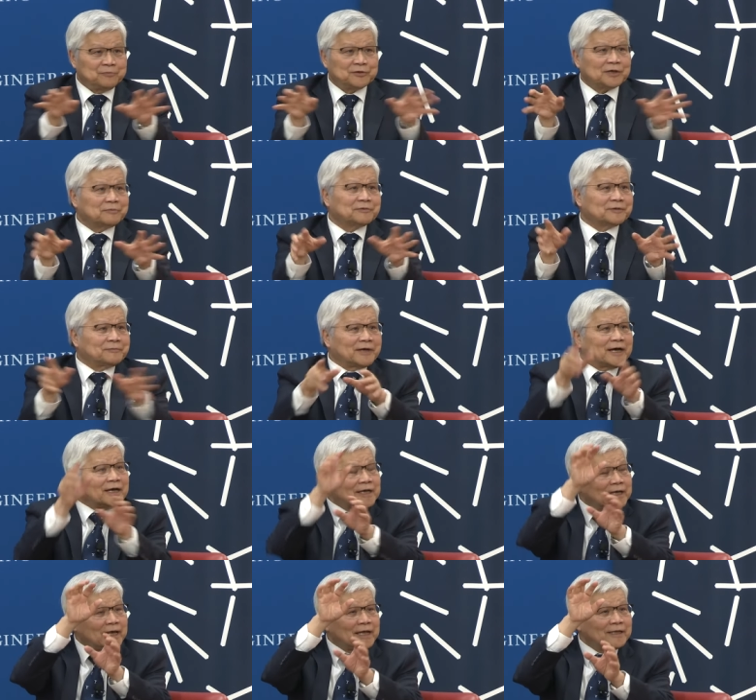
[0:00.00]
blah, blah,
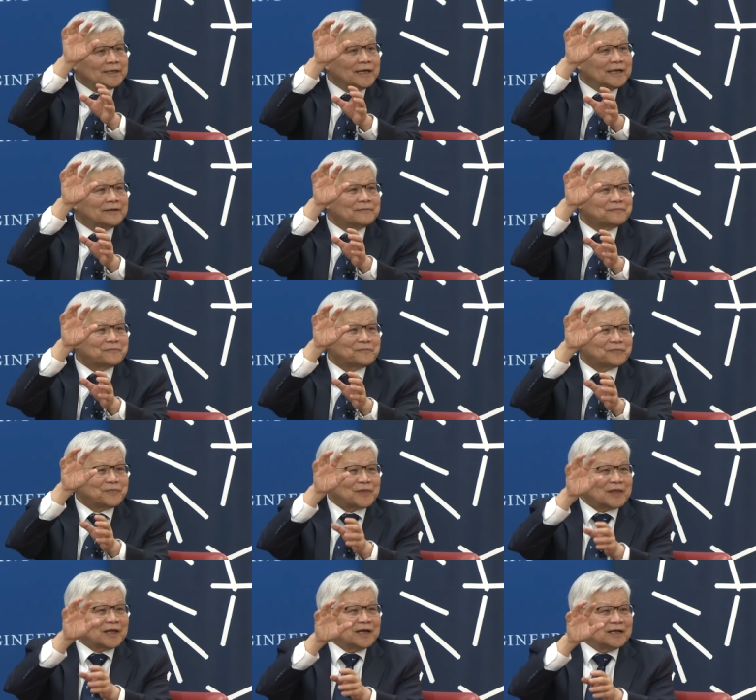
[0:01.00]
blah. And then
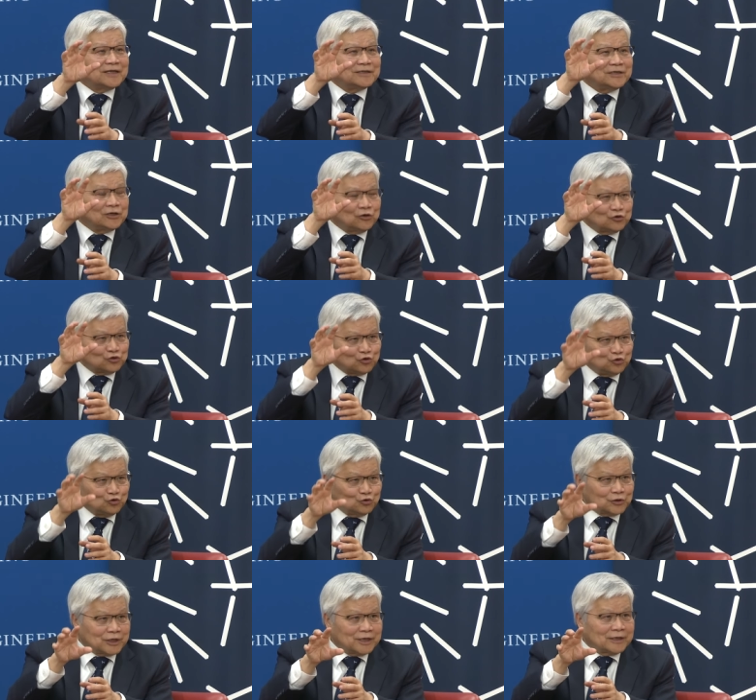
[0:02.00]
they also
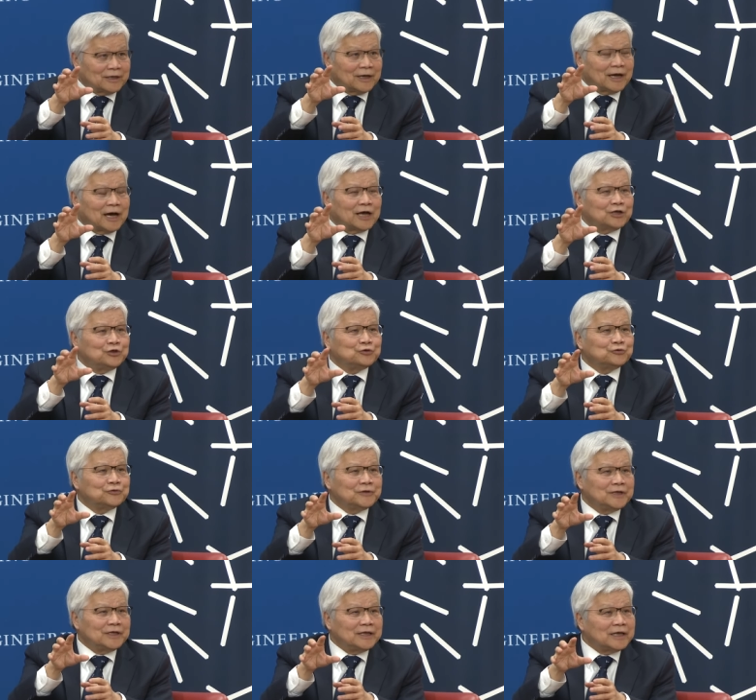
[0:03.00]
look at, are
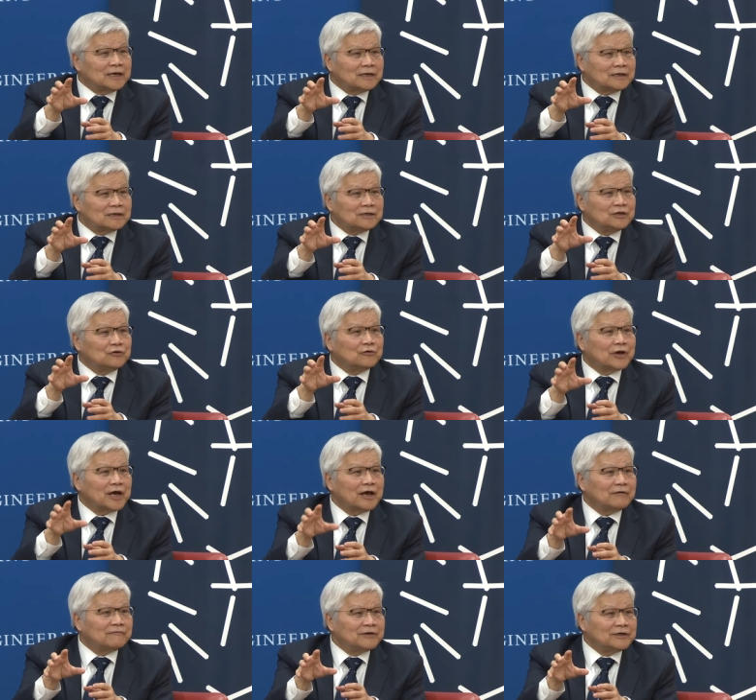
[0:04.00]
you in New
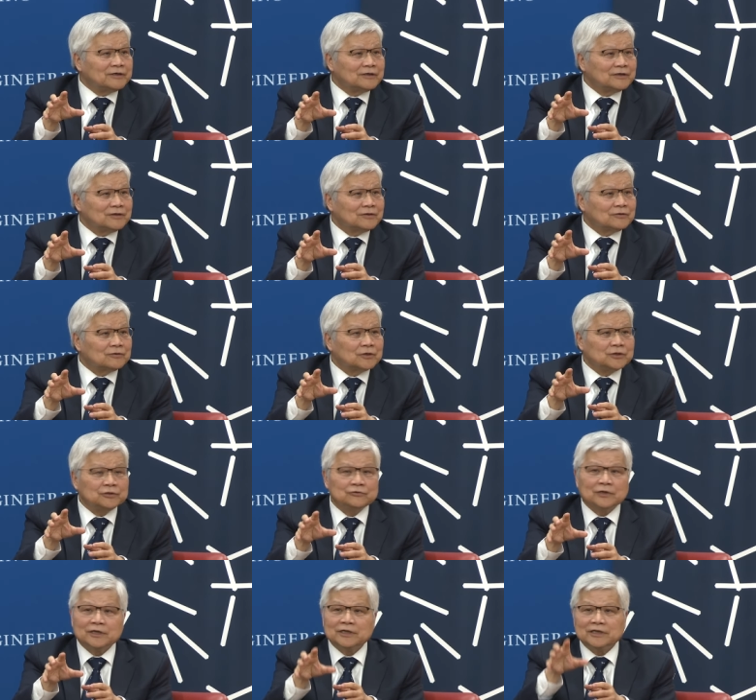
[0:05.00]
Haven, or
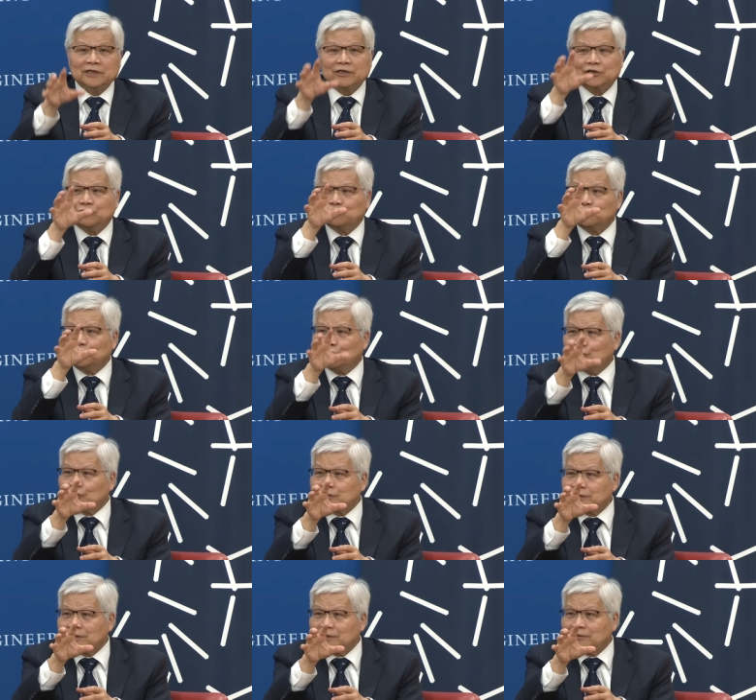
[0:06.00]
you are in New
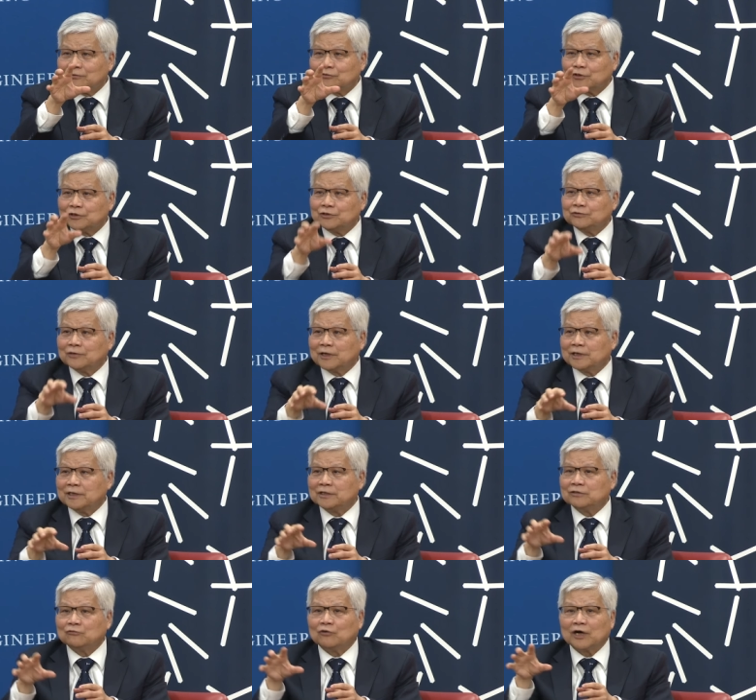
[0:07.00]
York, or you are
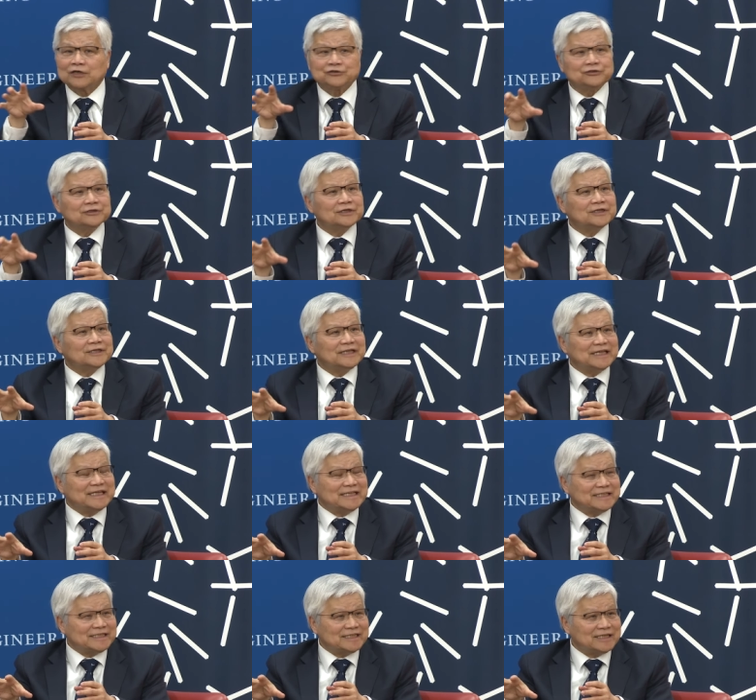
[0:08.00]
in Washington,
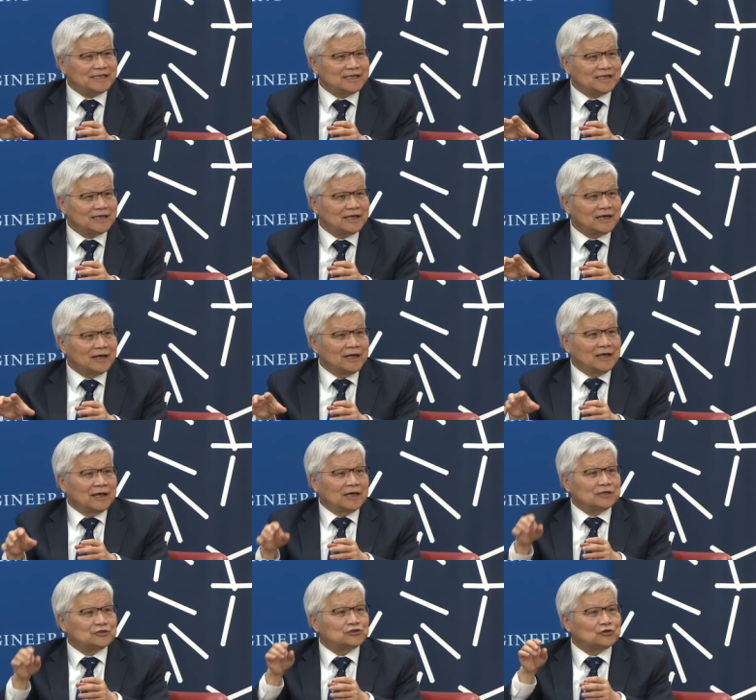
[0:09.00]
D.C.,
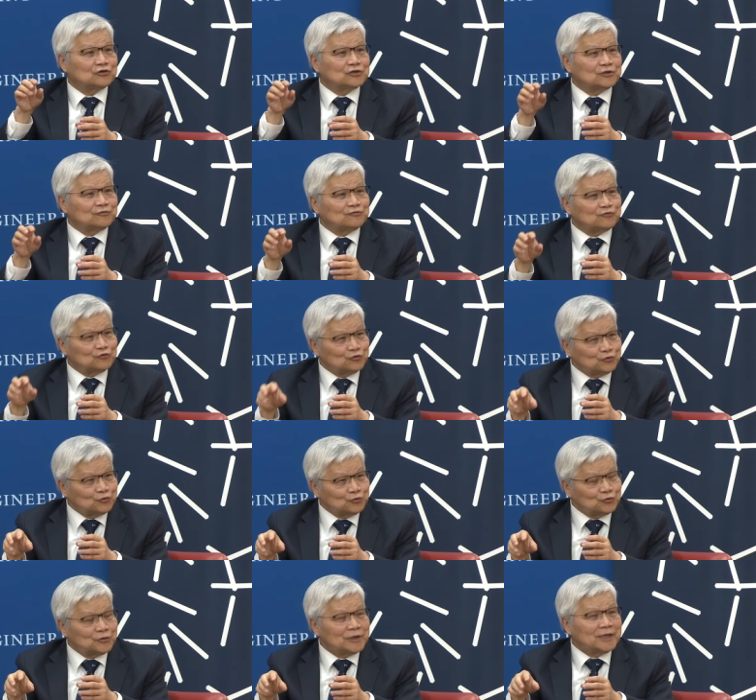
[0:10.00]
and so the
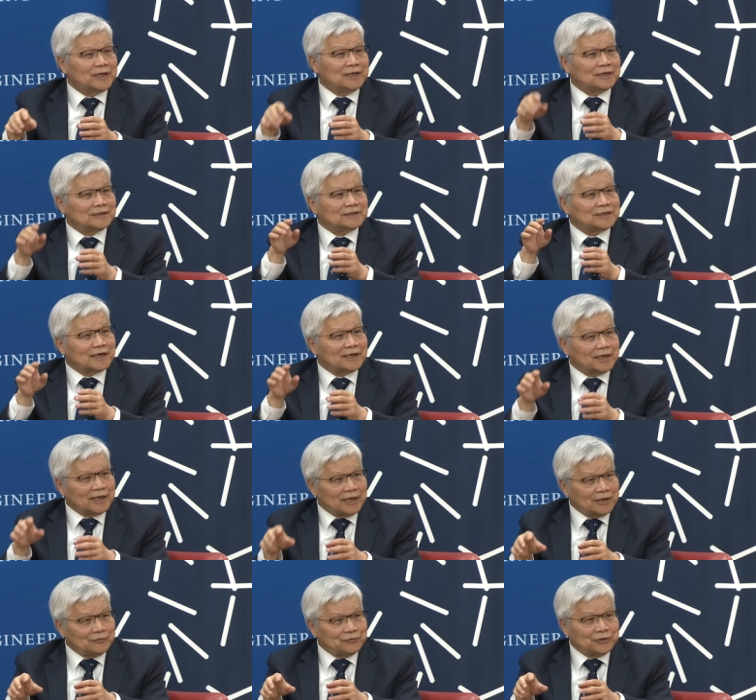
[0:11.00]
flu in that
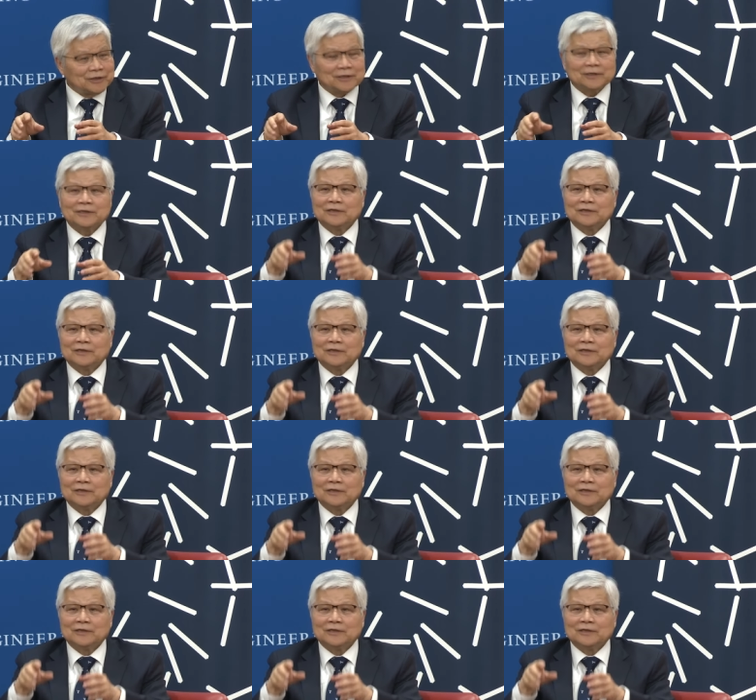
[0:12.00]
area